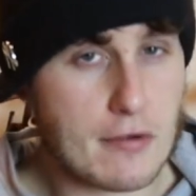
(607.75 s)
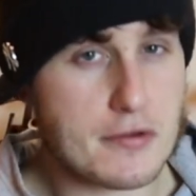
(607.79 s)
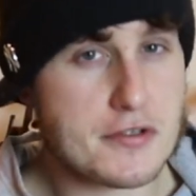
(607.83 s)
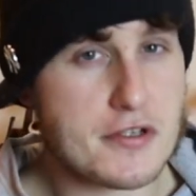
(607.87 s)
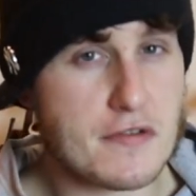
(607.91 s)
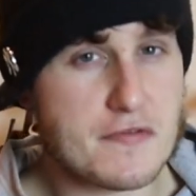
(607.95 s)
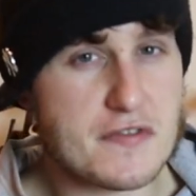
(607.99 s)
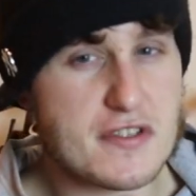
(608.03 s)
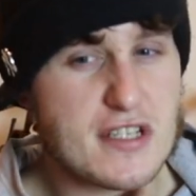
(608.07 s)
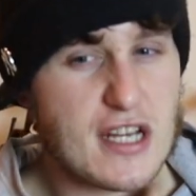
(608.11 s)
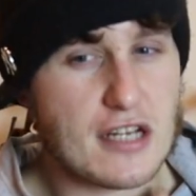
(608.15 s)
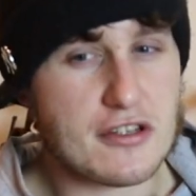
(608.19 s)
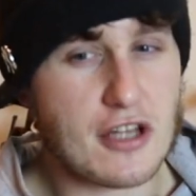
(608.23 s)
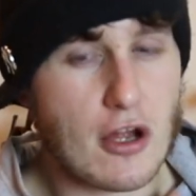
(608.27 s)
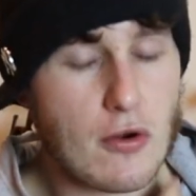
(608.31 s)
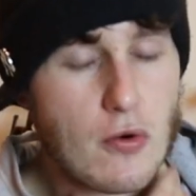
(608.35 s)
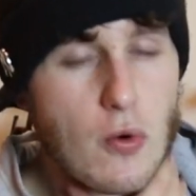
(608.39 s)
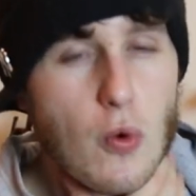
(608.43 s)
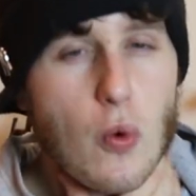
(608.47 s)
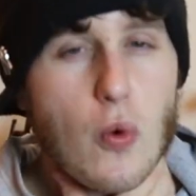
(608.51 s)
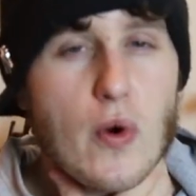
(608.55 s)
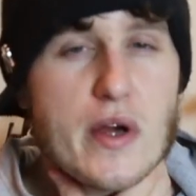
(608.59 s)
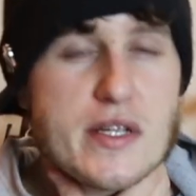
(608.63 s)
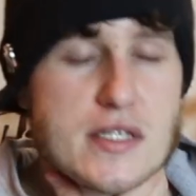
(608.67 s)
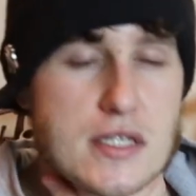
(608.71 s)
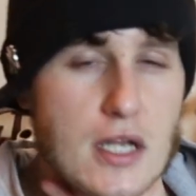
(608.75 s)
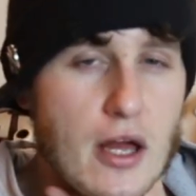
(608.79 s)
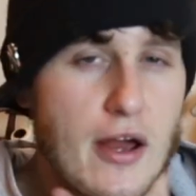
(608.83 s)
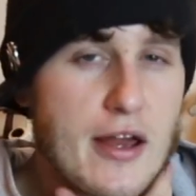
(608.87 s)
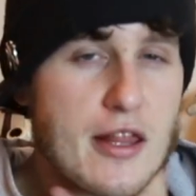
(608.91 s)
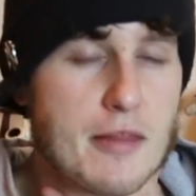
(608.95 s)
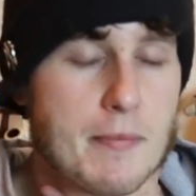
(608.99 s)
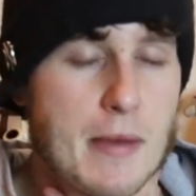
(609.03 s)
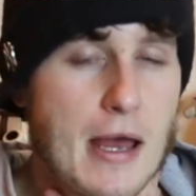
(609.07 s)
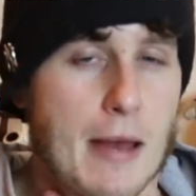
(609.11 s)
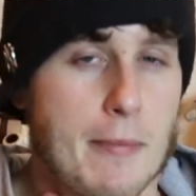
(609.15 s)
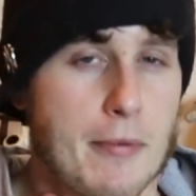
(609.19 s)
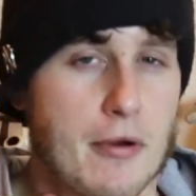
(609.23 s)
because obviously I don't always like
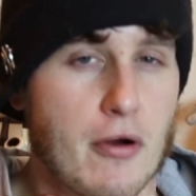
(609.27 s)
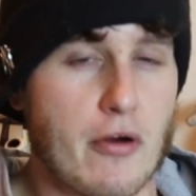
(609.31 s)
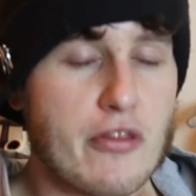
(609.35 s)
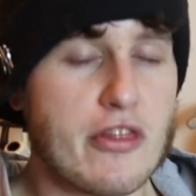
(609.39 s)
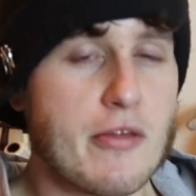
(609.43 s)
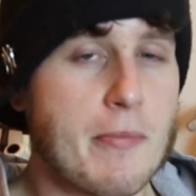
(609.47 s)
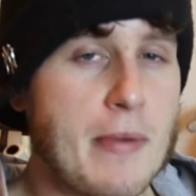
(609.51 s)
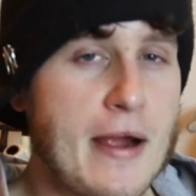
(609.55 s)
the pepper on the